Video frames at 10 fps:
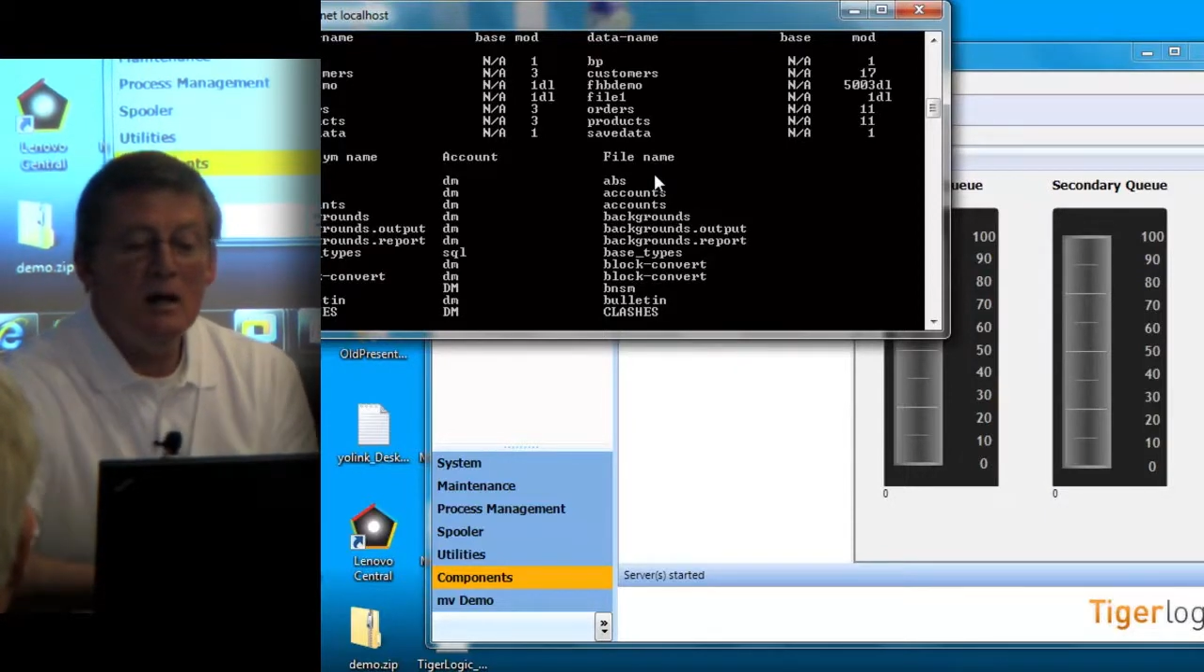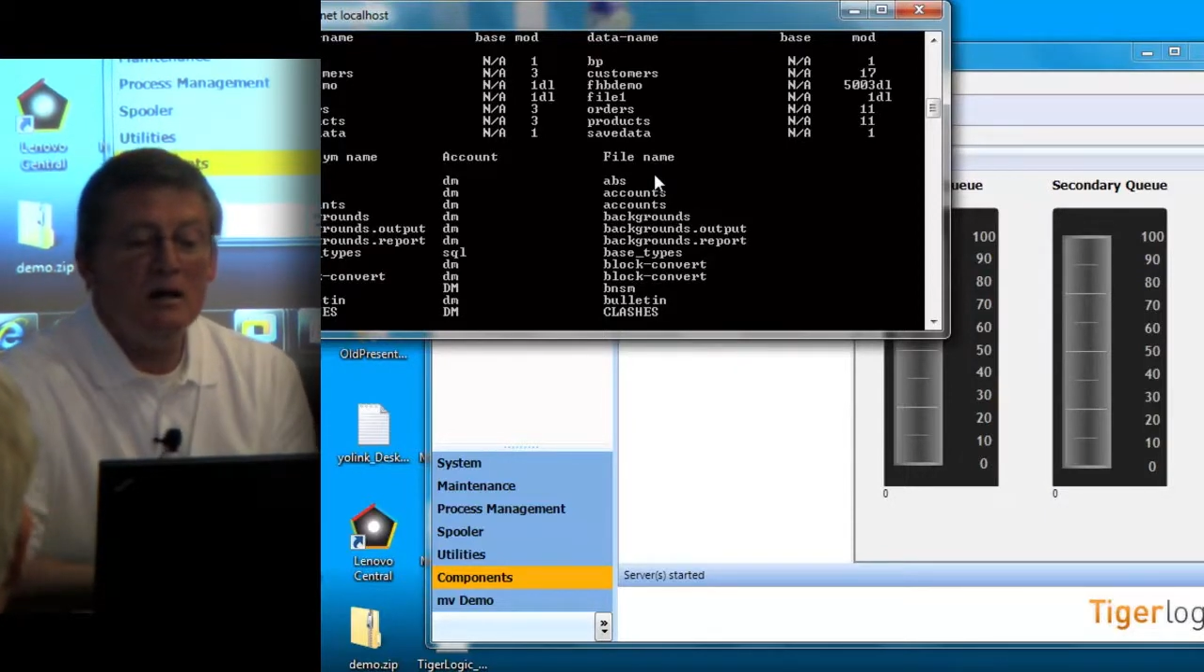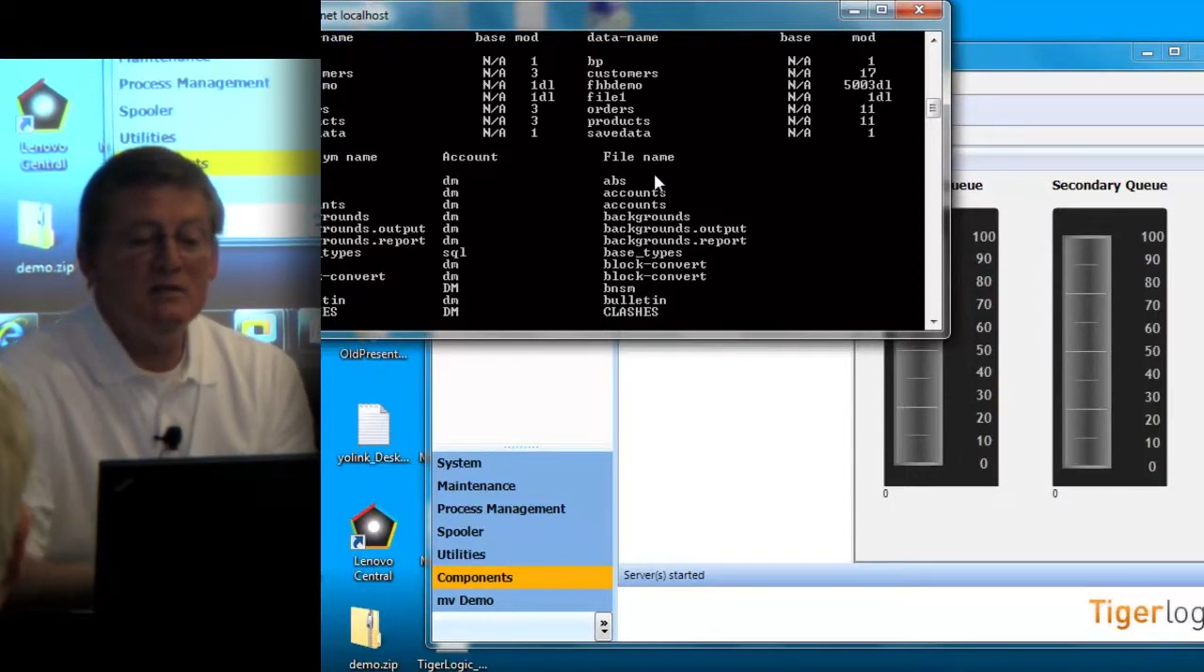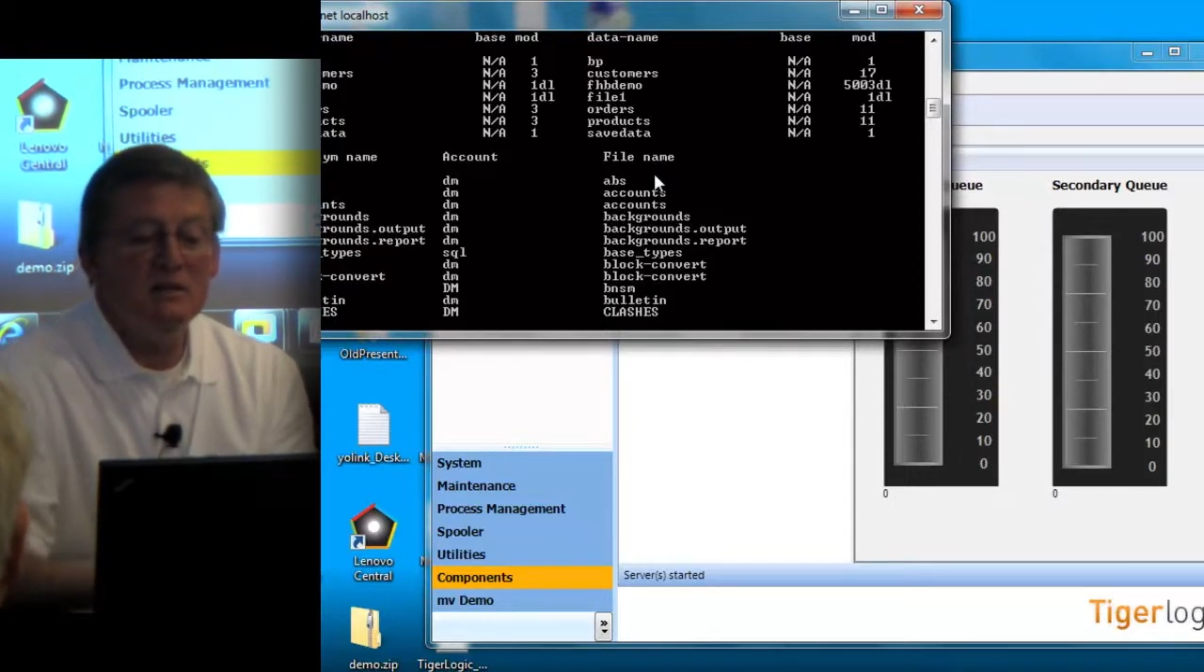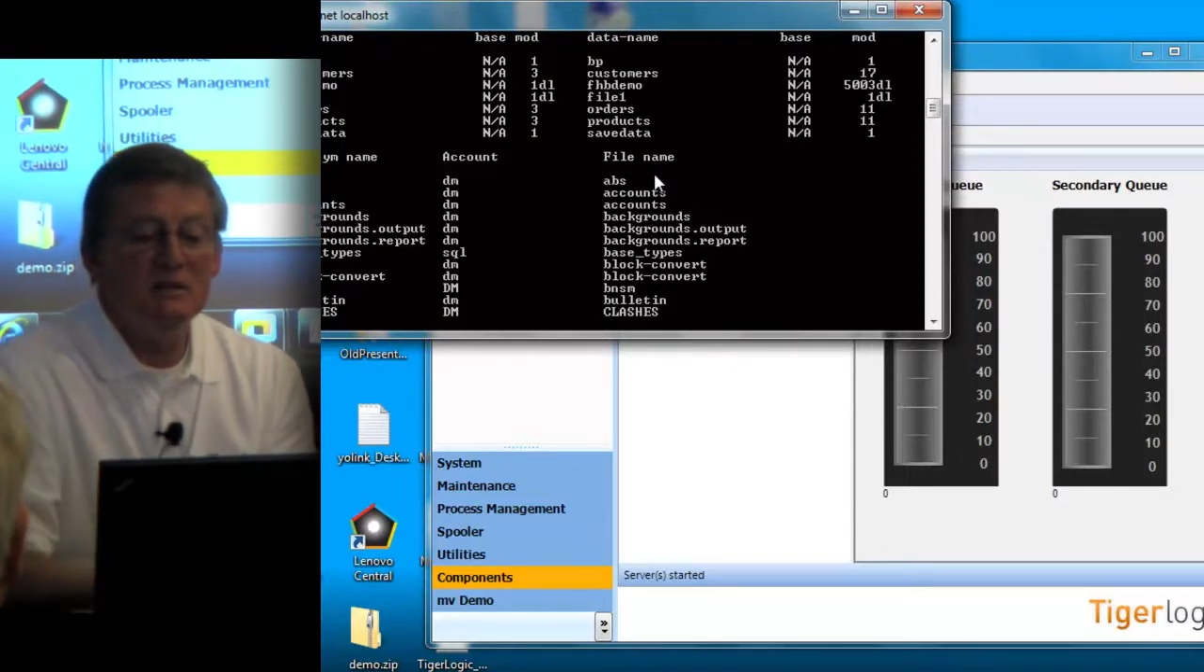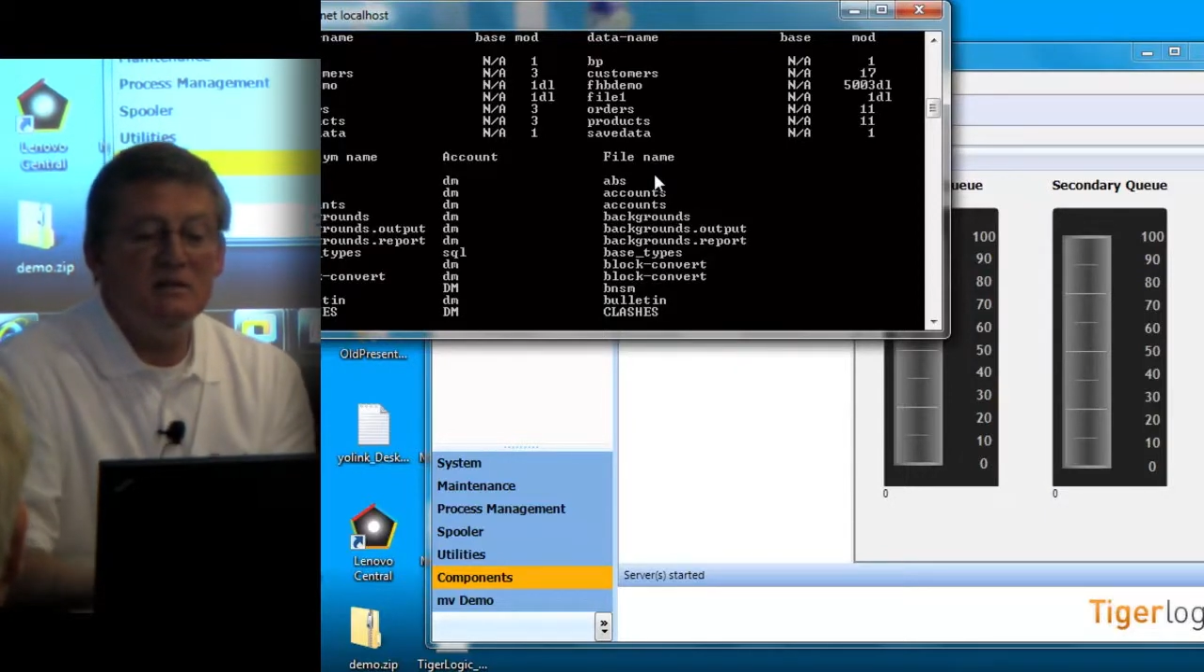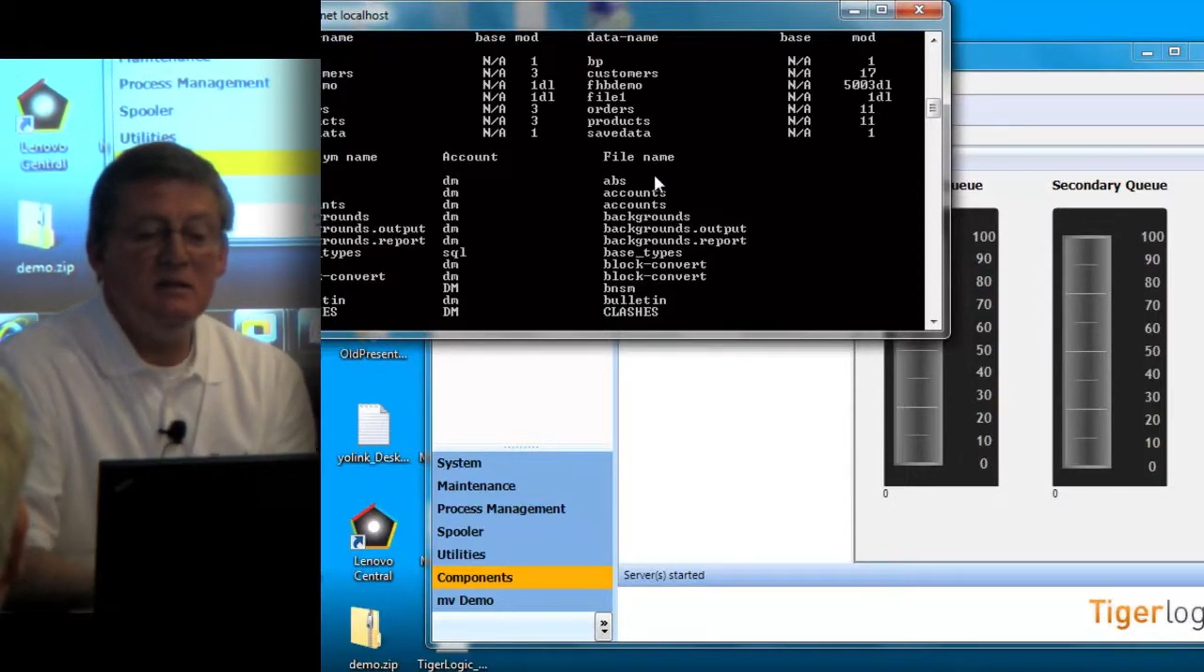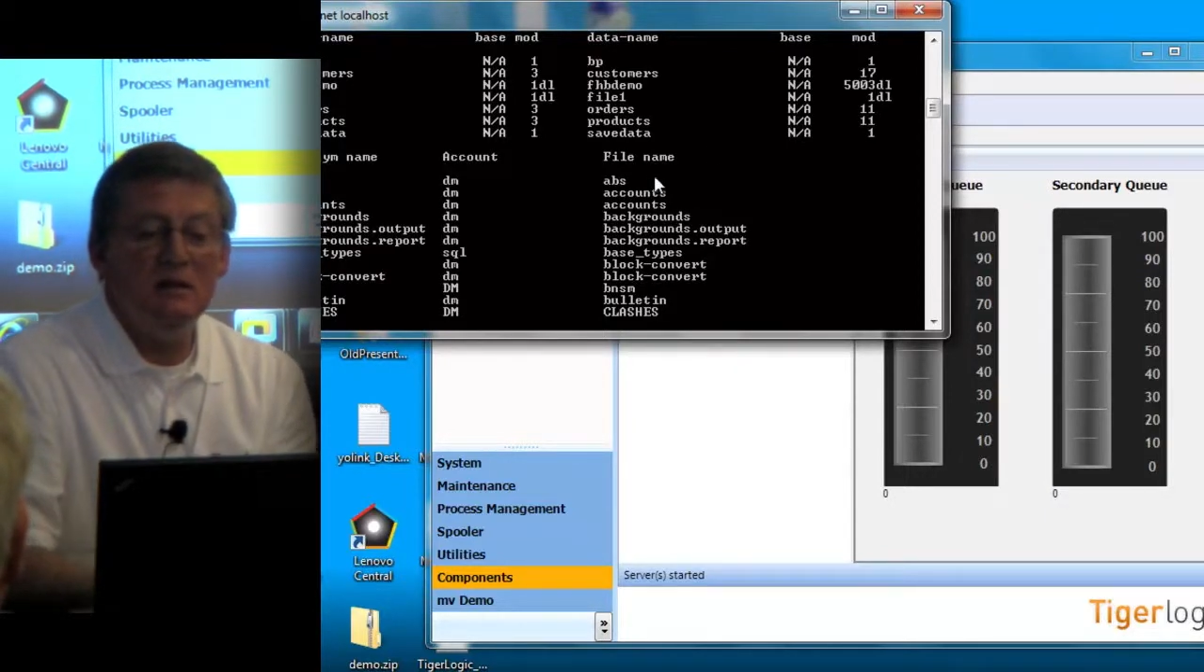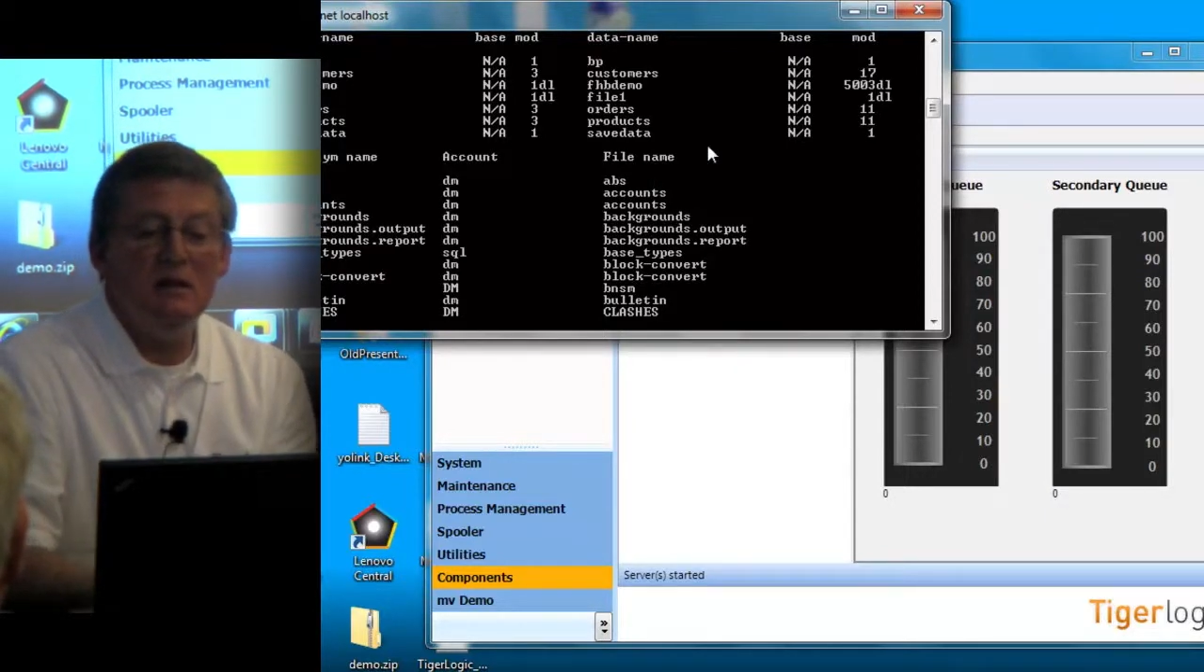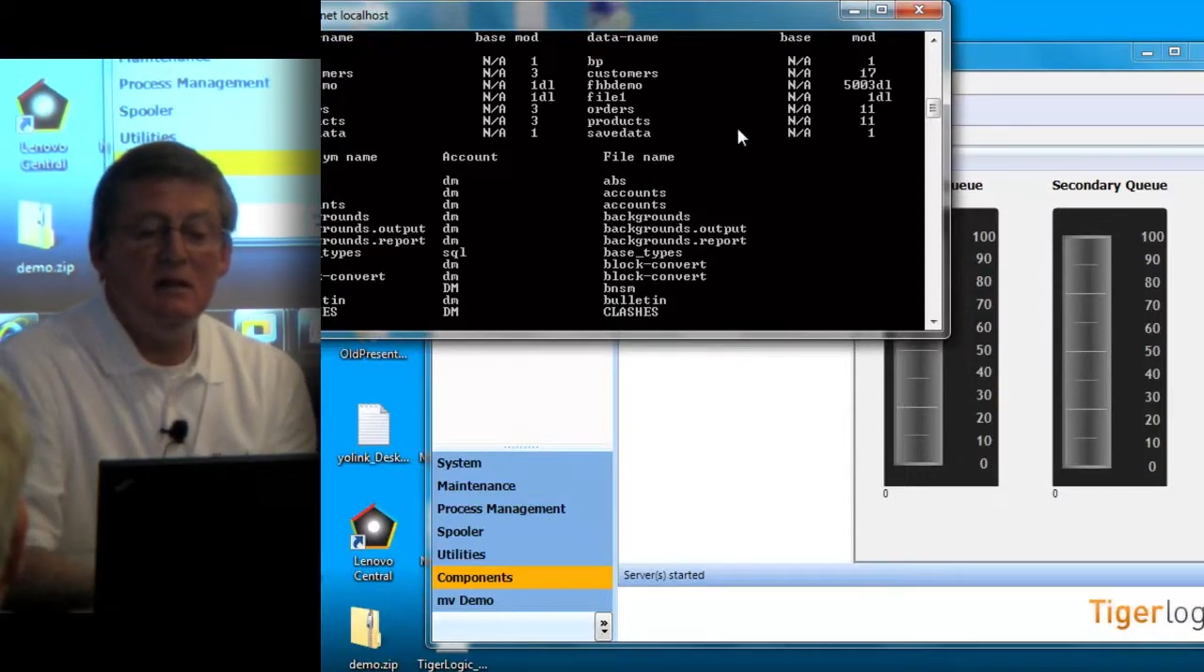And as you can
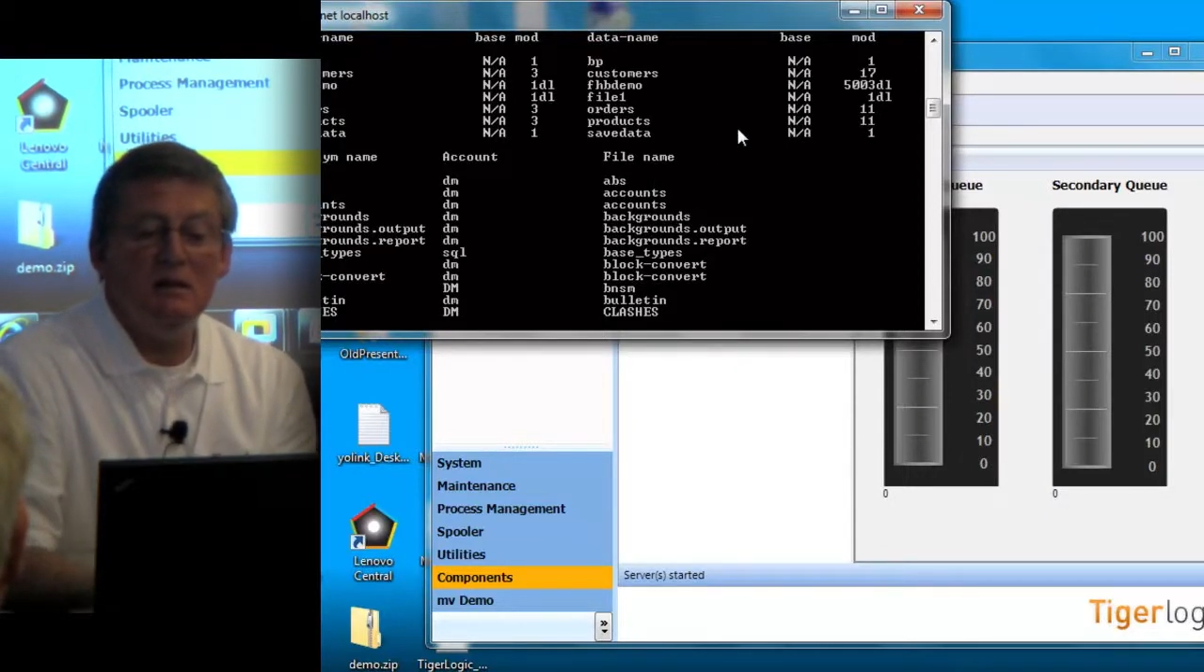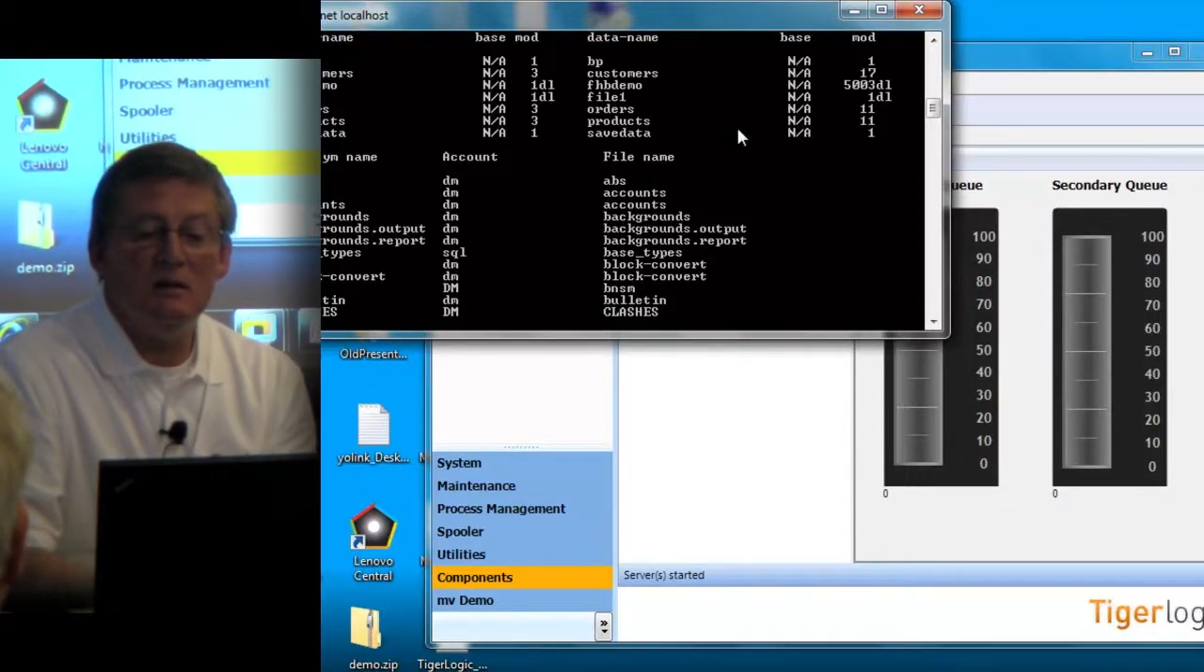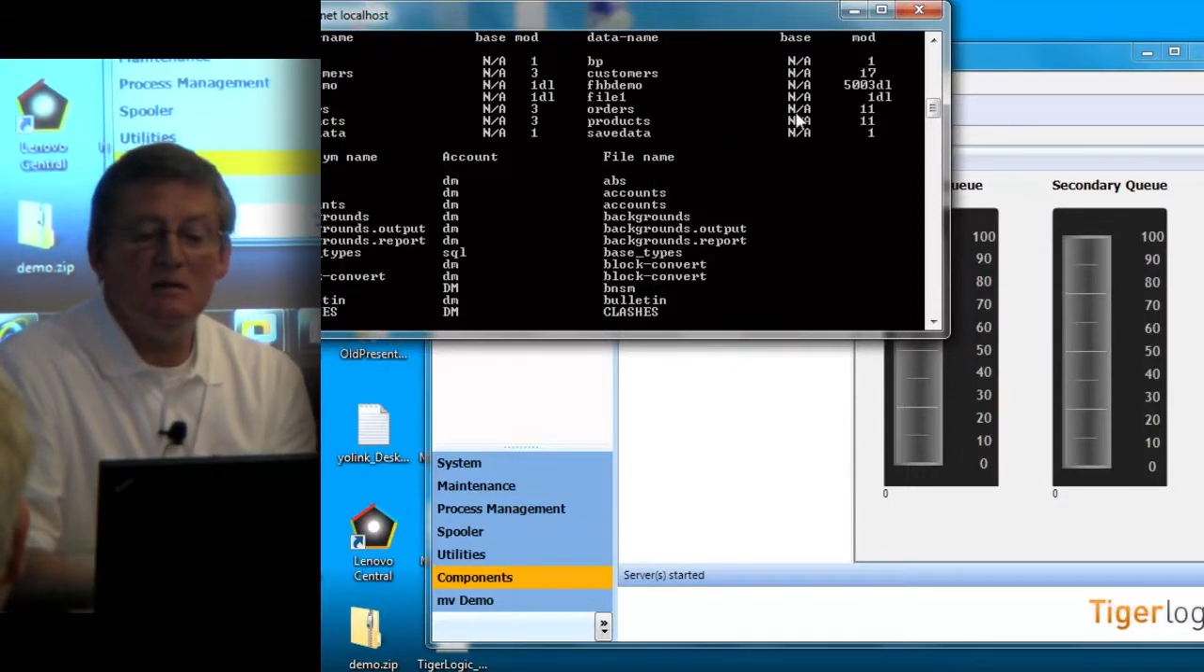see,